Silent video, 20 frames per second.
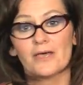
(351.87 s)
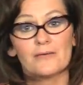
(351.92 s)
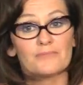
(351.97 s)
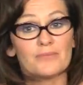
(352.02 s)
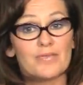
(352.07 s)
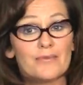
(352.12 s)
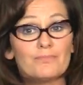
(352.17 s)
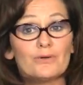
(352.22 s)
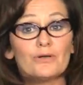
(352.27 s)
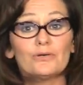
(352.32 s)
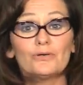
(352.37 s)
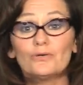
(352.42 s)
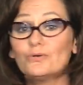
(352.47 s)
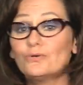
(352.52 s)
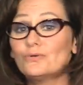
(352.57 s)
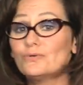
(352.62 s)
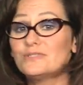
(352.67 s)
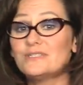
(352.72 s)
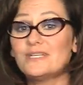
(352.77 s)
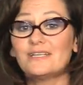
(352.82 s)
People
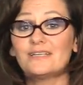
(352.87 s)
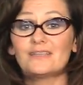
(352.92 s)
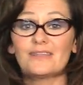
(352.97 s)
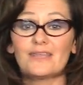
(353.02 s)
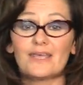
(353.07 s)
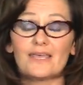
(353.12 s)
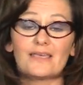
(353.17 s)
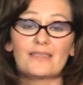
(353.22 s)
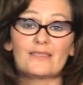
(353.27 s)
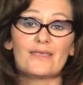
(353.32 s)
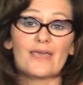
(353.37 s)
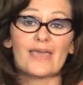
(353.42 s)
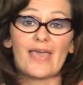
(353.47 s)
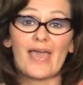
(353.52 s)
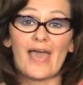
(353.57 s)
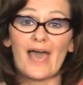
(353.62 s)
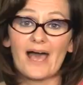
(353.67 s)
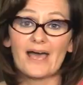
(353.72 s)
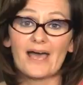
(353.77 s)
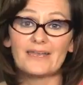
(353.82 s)
who didn't think they
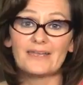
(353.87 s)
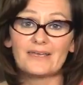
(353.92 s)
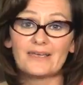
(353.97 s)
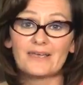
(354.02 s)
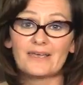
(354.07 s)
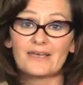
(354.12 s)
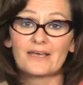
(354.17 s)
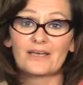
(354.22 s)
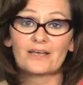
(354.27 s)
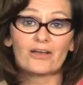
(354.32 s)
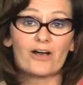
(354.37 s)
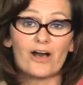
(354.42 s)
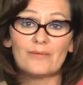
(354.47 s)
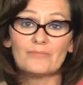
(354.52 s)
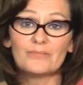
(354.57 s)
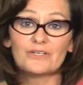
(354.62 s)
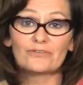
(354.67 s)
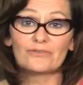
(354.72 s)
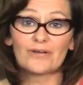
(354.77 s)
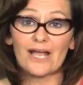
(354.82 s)
had
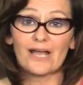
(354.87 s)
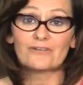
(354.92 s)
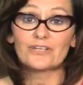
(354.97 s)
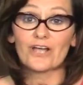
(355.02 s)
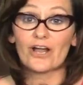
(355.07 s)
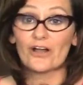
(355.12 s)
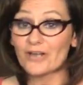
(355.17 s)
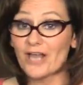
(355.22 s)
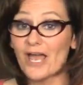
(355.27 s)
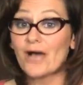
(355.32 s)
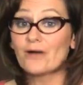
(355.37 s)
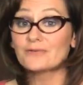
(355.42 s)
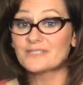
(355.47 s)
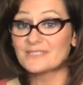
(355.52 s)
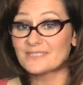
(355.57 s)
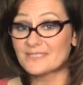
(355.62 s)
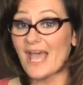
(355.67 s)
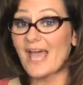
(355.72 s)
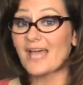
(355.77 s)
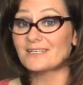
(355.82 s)
common ground are now
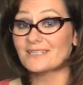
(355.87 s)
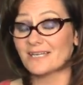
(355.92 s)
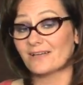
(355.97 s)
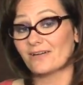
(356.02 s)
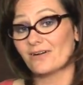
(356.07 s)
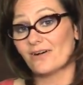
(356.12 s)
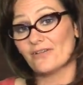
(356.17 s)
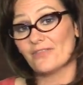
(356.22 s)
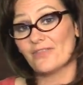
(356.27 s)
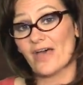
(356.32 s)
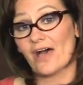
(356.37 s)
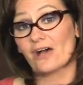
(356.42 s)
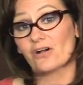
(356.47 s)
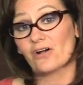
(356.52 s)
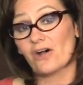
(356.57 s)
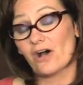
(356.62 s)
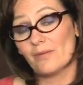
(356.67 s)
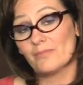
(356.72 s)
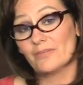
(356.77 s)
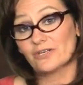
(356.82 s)
standing on that
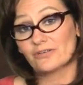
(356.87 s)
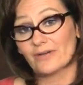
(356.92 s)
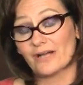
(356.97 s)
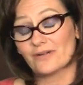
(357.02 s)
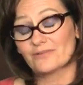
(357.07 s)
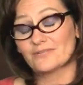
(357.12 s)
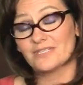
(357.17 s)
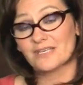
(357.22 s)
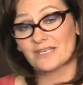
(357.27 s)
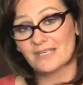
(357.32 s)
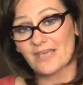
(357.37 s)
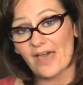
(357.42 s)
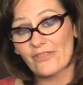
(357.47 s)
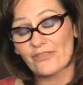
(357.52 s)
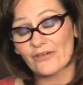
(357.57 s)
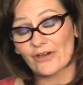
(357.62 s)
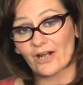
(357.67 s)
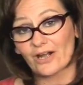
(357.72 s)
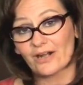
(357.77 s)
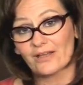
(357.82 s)
common ground
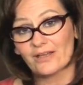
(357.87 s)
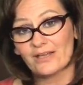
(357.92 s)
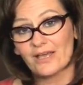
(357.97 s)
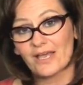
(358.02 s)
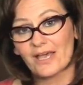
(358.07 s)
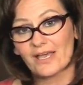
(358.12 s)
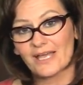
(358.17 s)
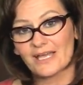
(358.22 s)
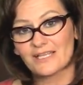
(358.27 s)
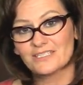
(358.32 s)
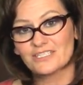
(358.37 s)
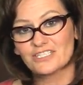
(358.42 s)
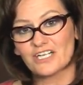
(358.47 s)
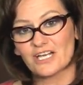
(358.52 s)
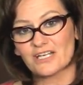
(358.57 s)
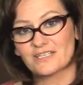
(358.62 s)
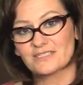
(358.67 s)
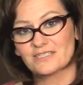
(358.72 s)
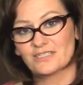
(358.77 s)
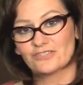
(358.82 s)
together against
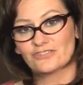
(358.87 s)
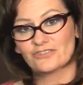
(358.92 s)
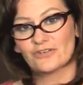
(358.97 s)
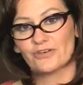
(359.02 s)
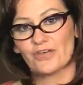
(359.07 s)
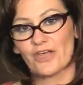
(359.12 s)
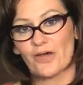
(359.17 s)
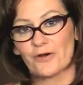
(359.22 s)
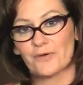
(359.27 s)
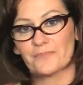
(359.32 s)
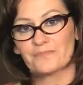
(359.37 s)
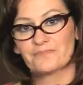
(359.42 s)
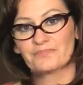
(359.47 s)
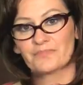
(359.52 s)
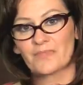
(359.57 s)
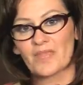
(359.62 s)
Justin Trudeau.